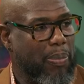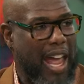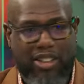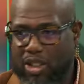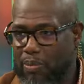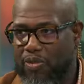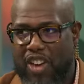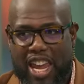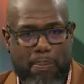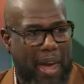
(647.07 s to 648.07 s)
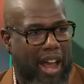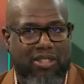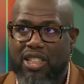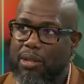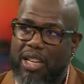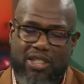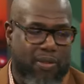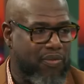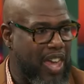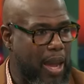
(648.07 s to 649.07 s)
Now it's going to fade patterns. He's going to catch
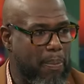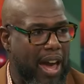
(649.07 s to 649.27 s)
some fade